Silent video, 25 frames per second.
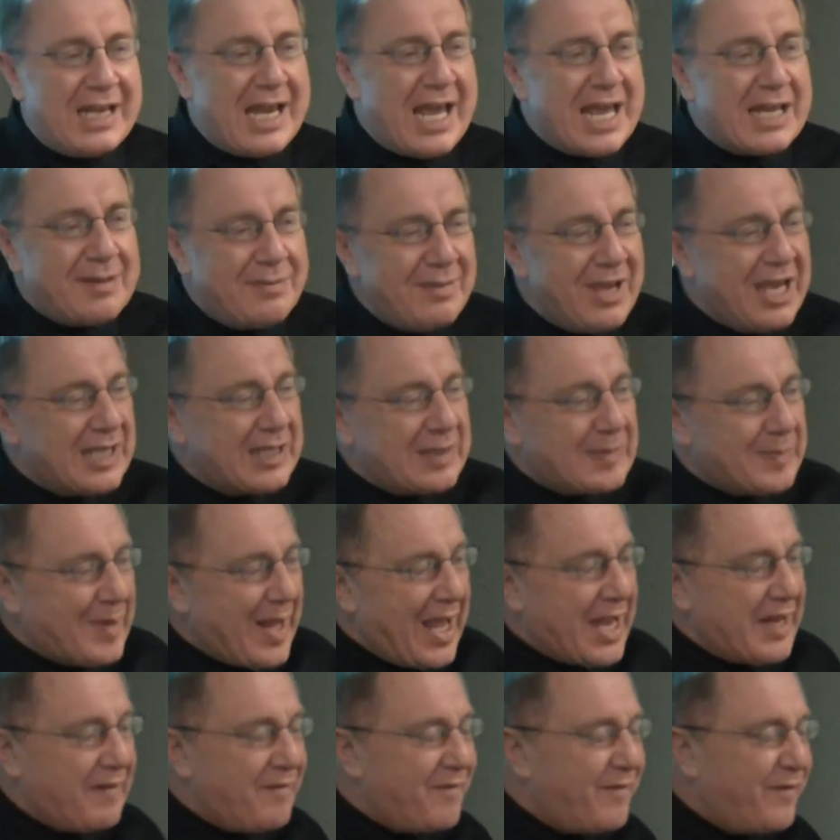Let me
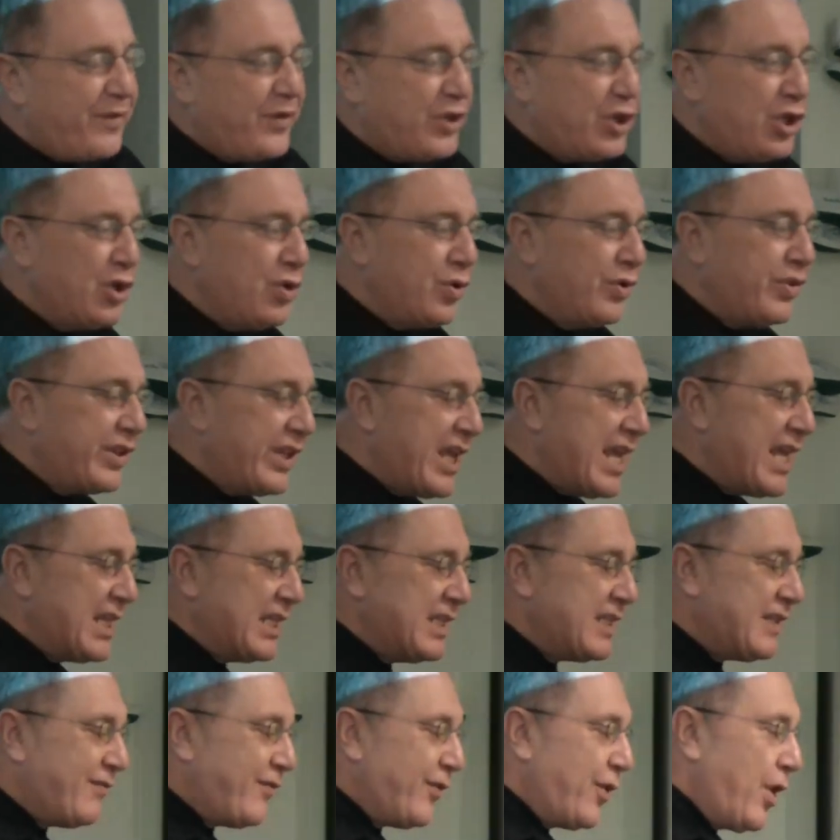explain few
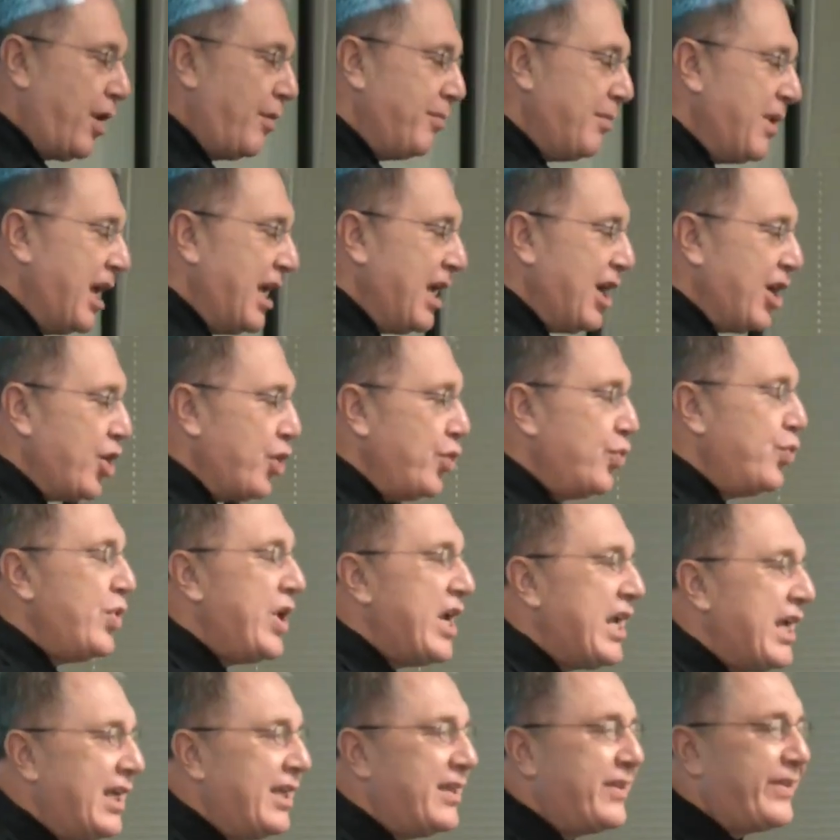things from
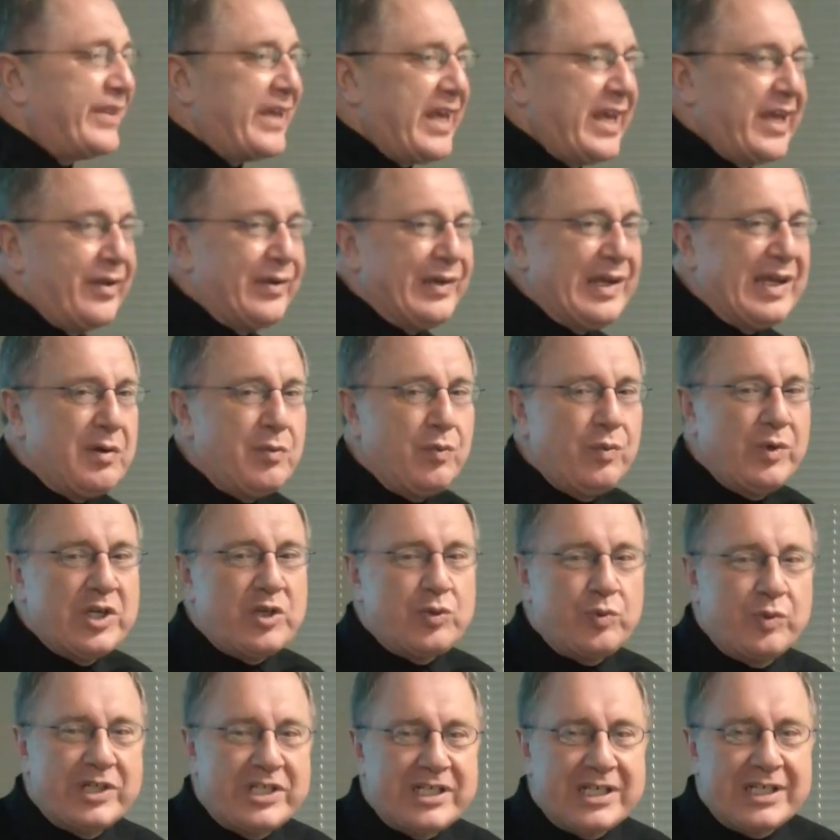ring theory,
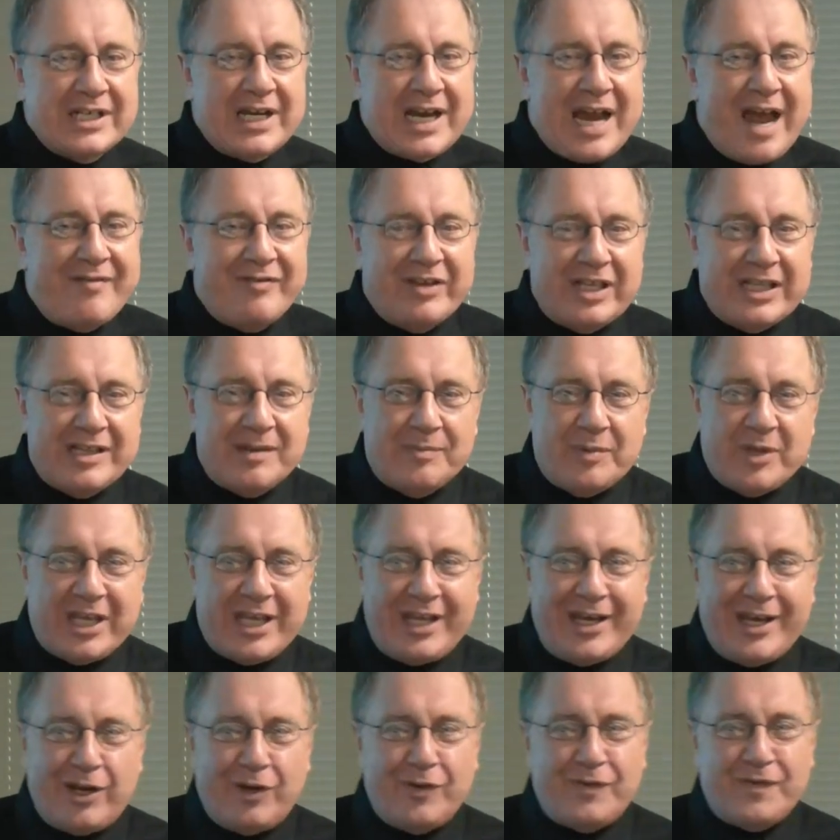which we didn't cover in the
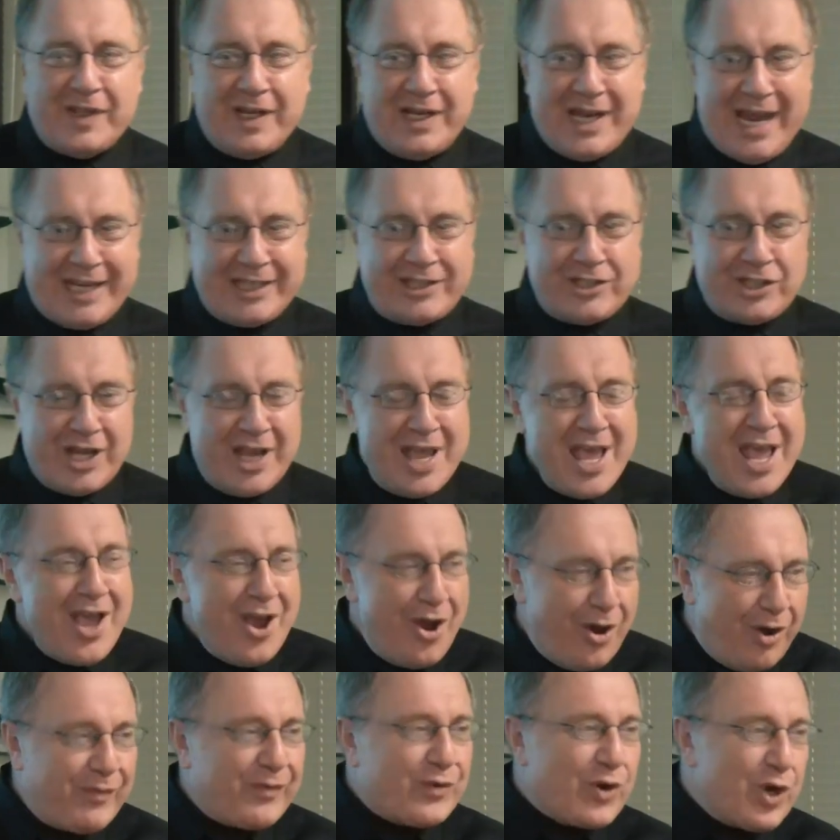beginning of the lecture.
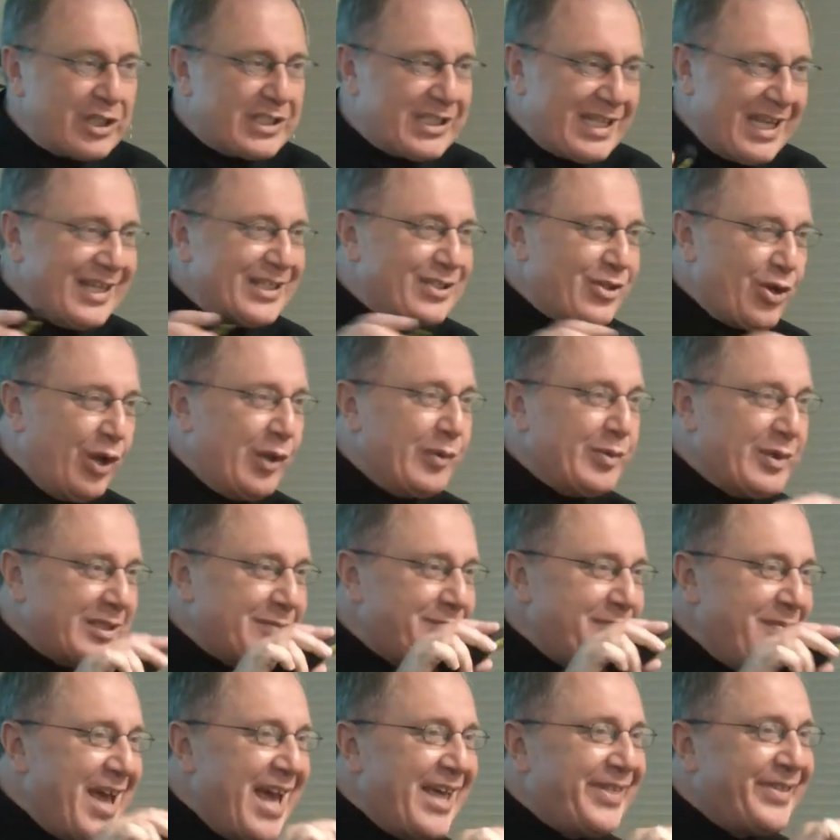Of course, there's
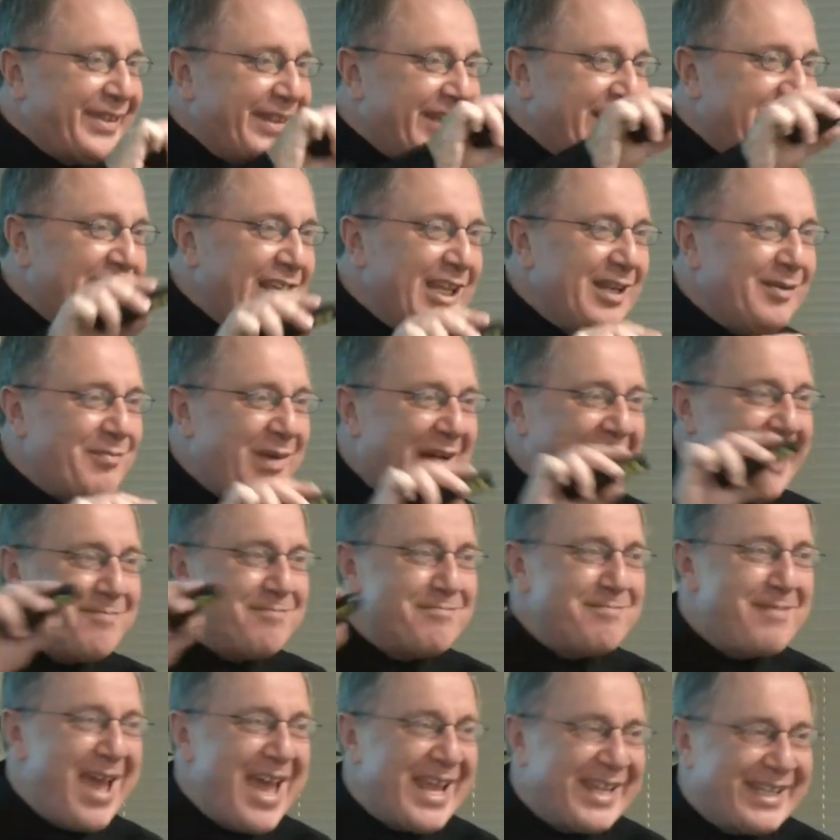always method in my
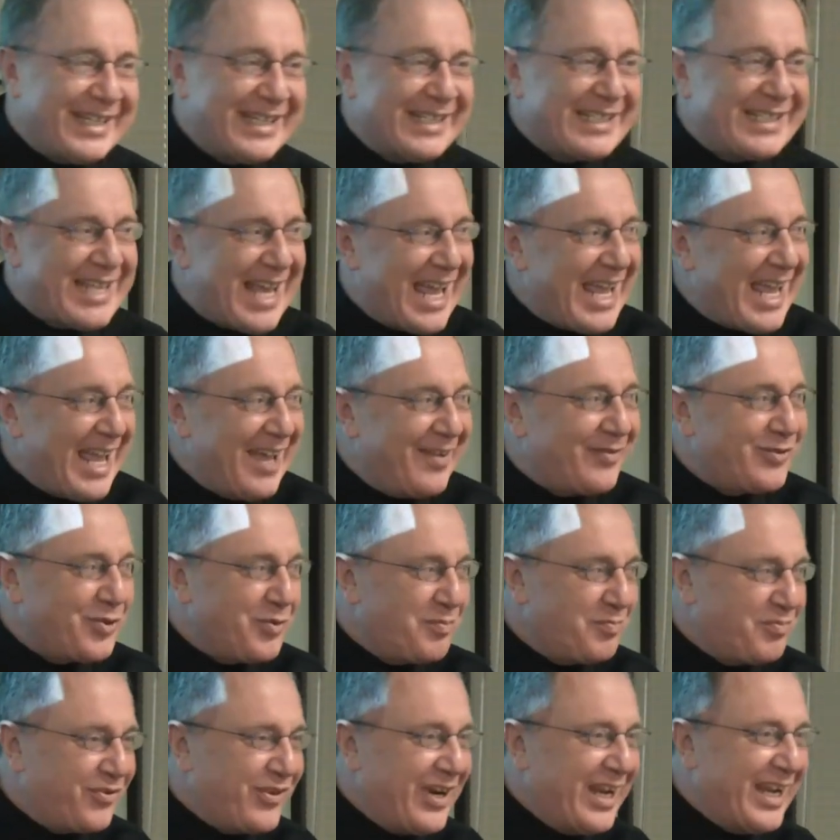madness. I have
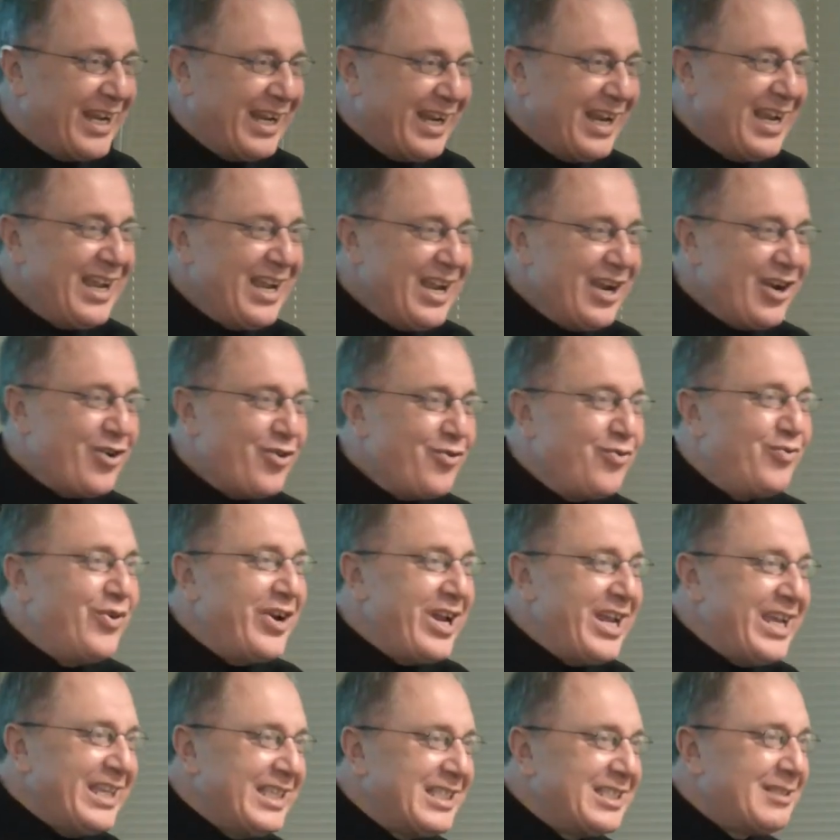to bring
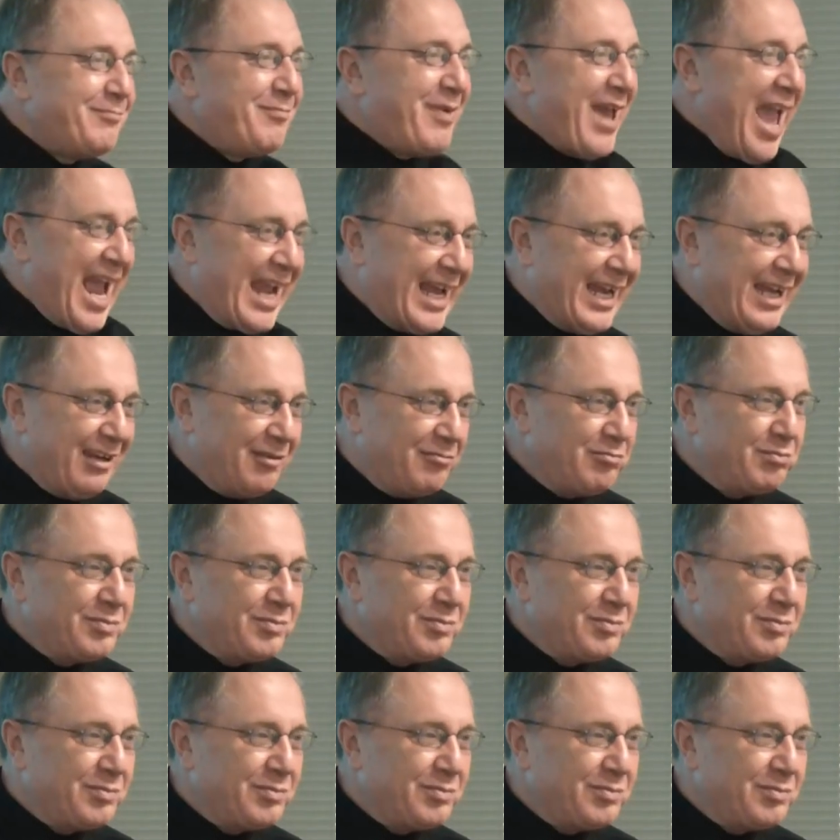rings back.